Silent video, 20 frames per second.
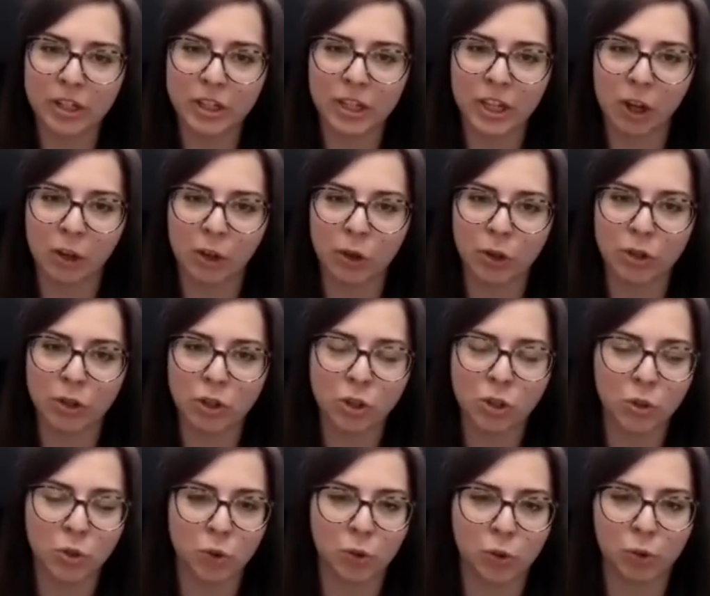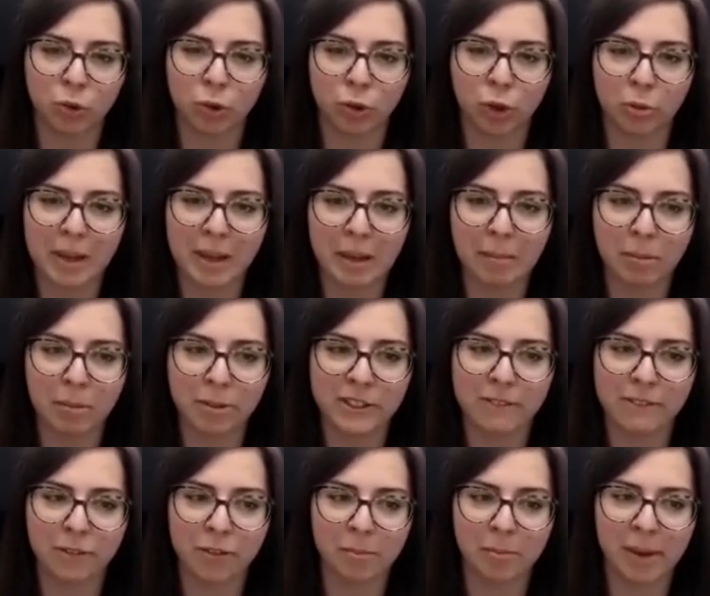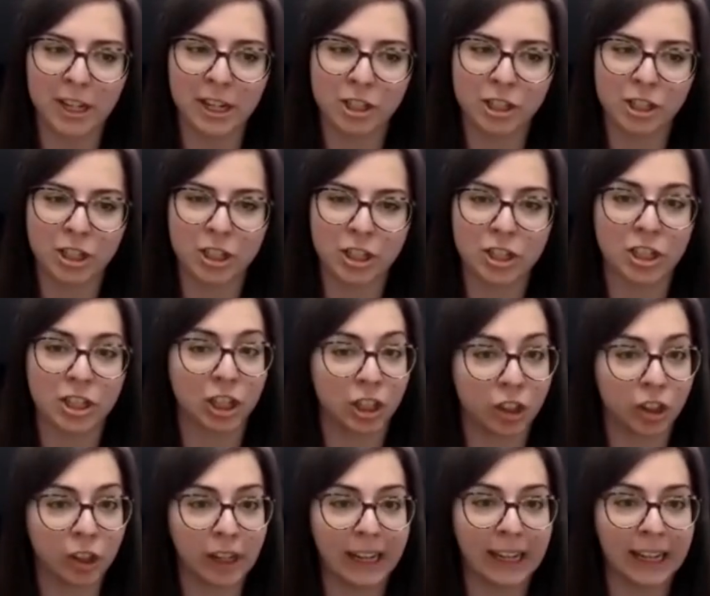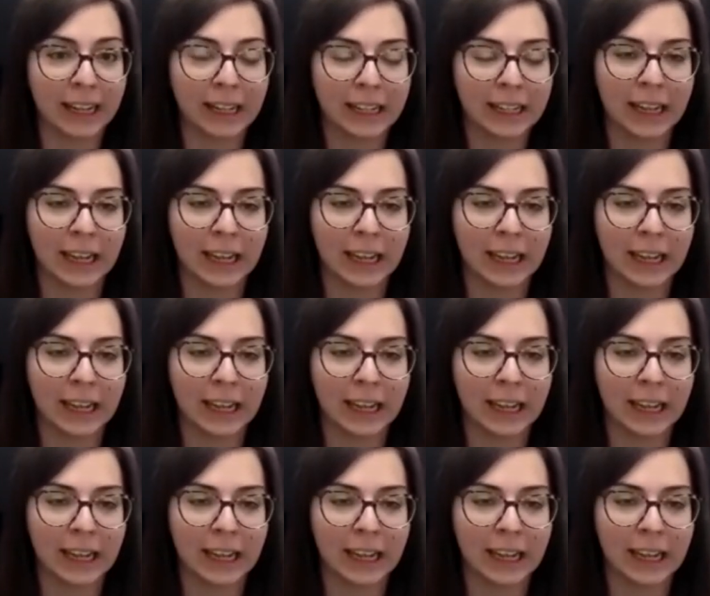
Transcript: so you can store your people's information securely,